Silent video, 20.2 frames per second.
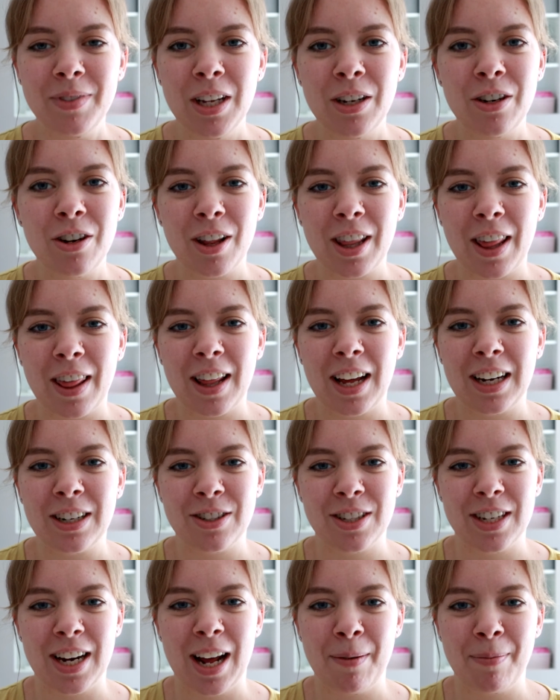that
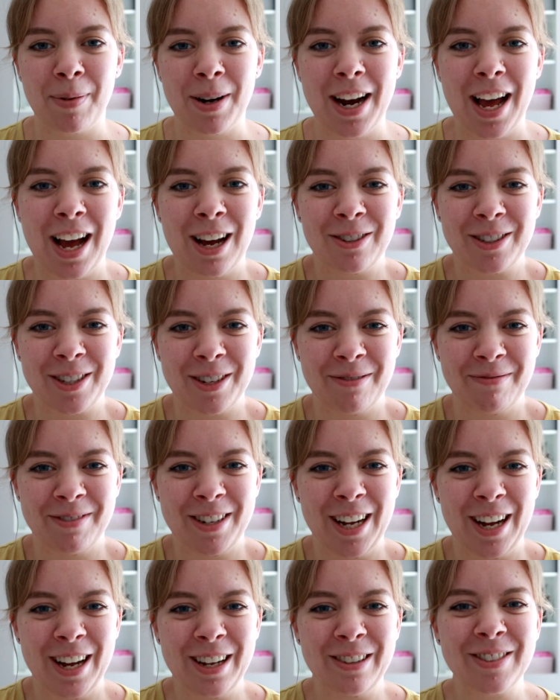doesn't happen now
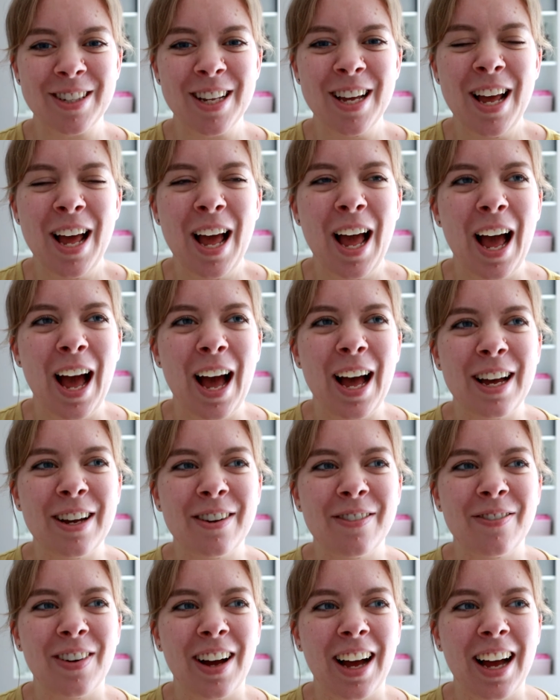sometimes.
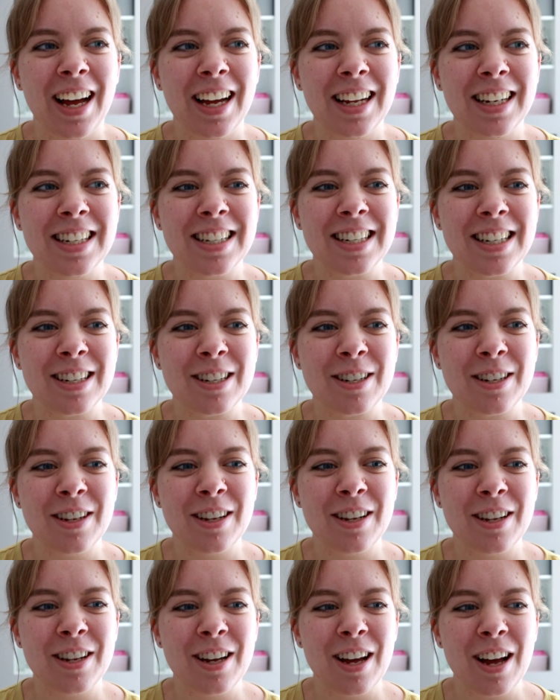And
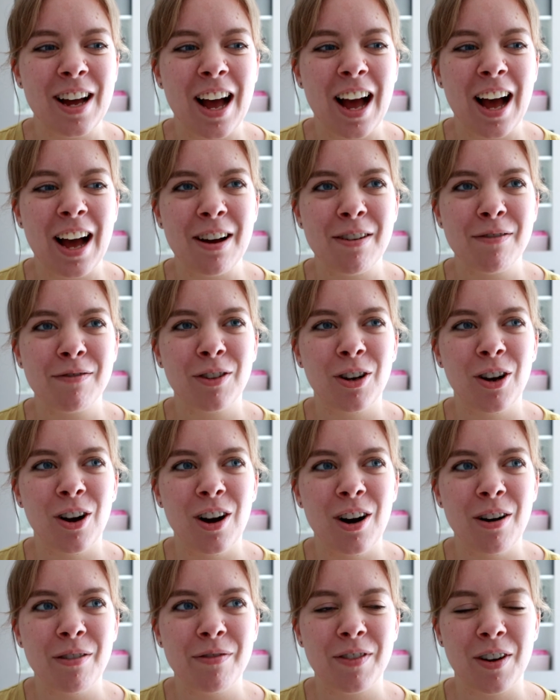to have
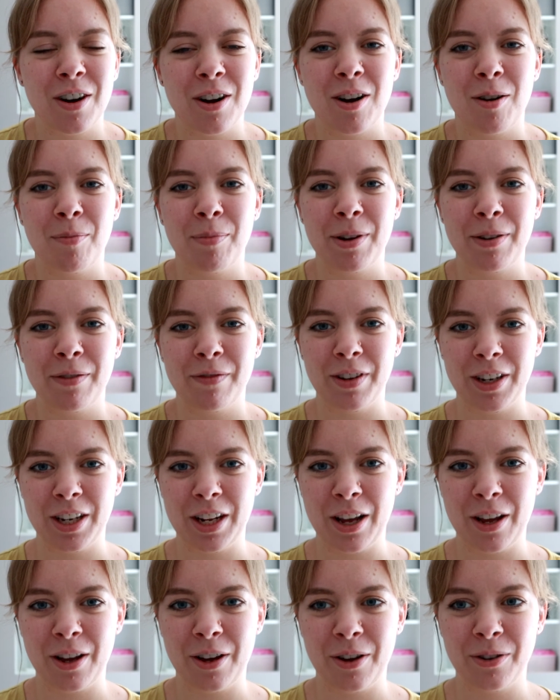got from
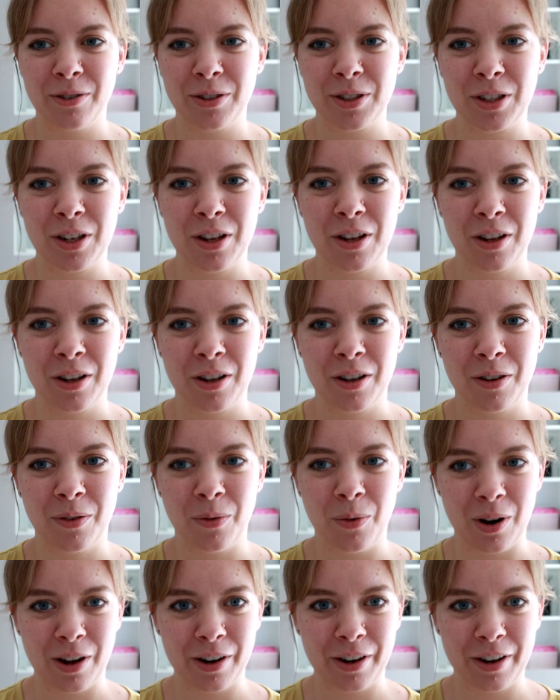videos
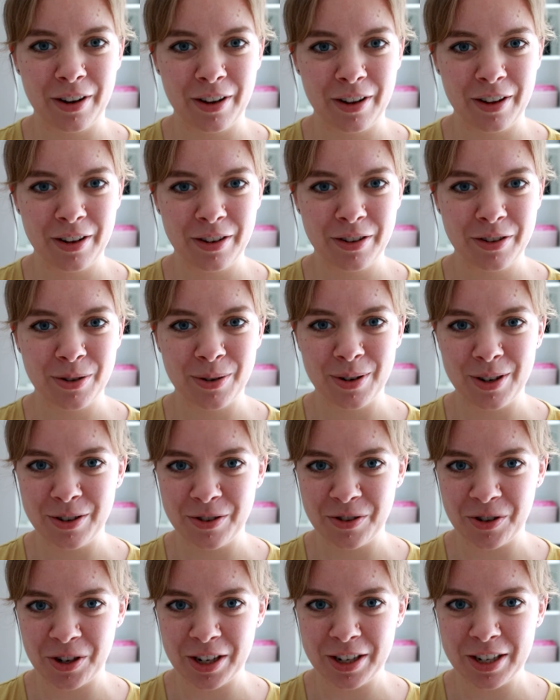1 to
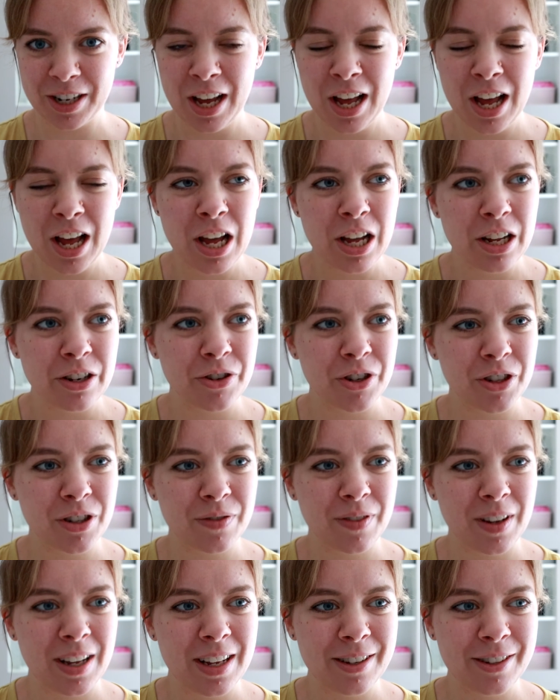100 just
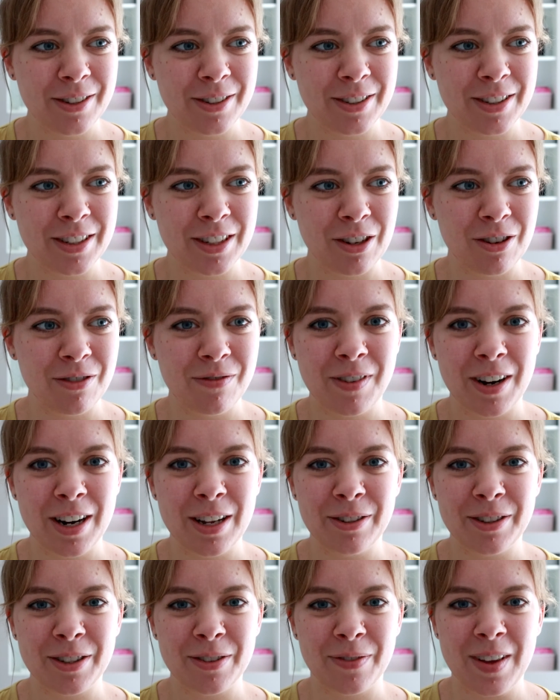feels
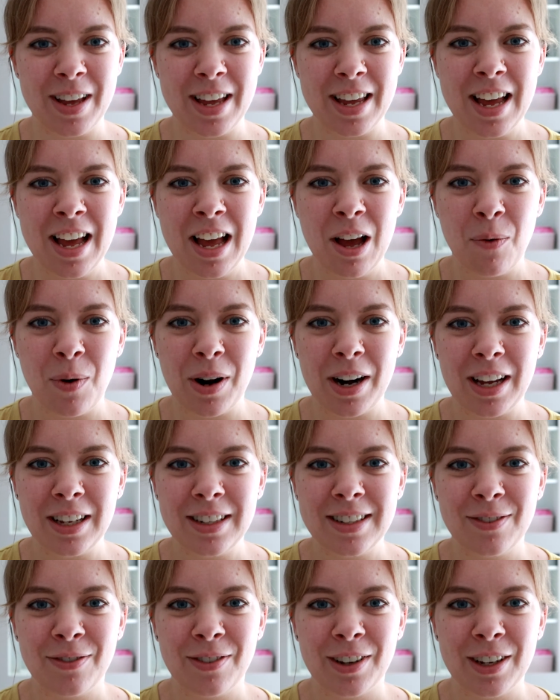unreal to me. When I
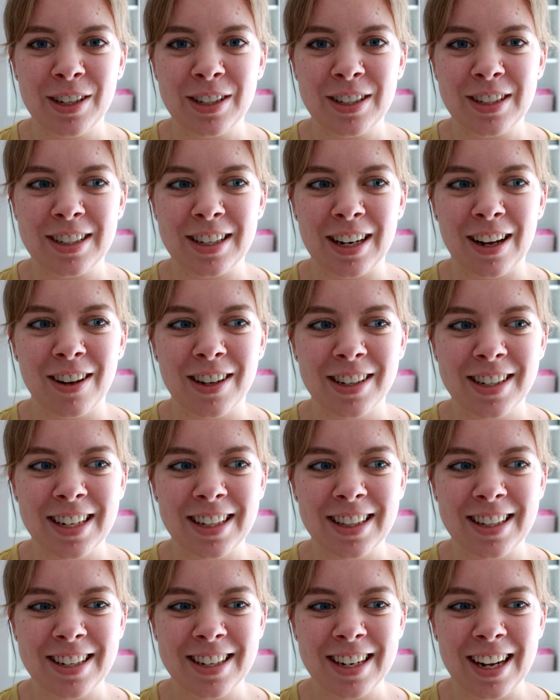first
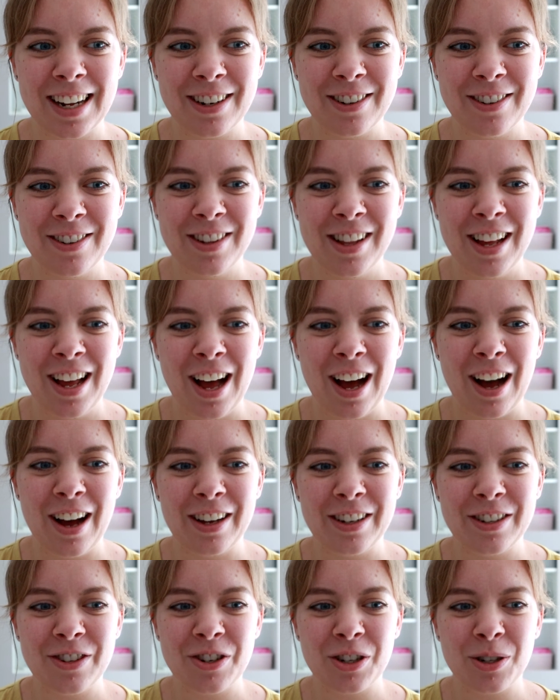started the channel,
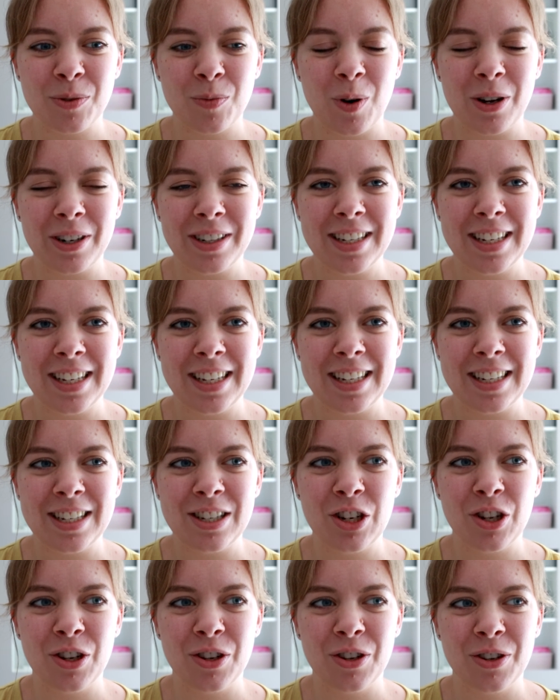I just
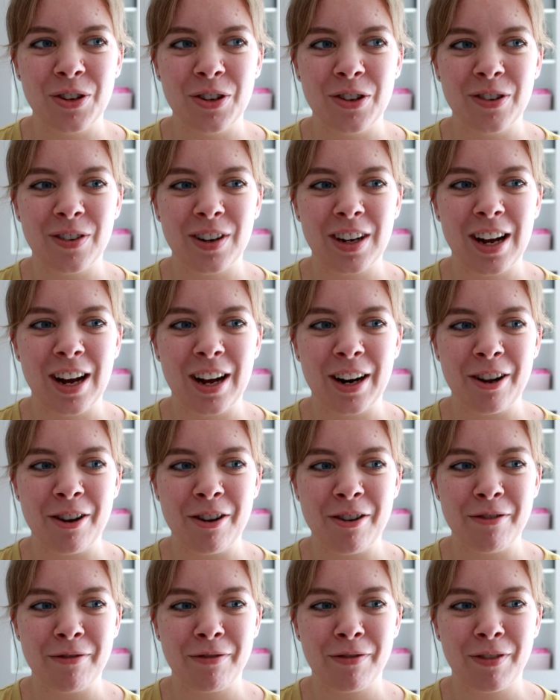wanted to kind
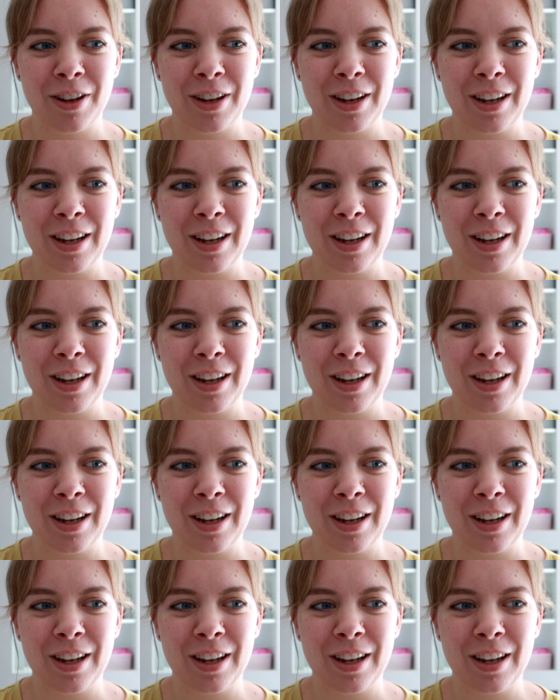of